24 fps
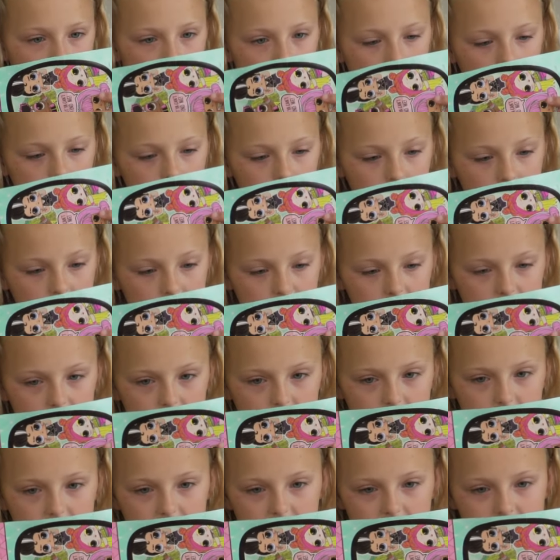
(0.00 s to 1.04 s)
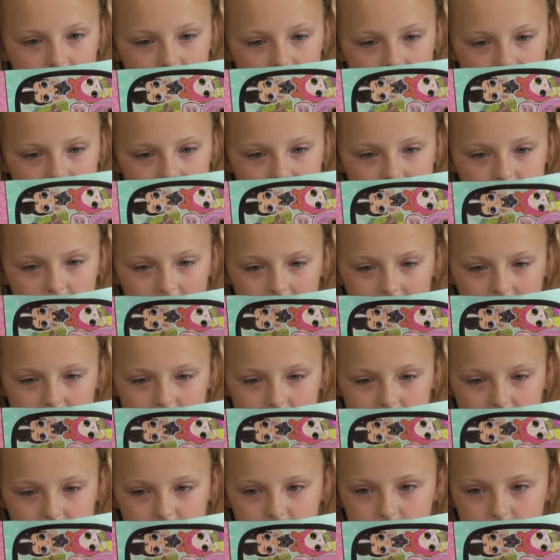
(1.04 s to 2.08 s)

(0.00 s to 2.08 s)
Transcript: Okay, where is she?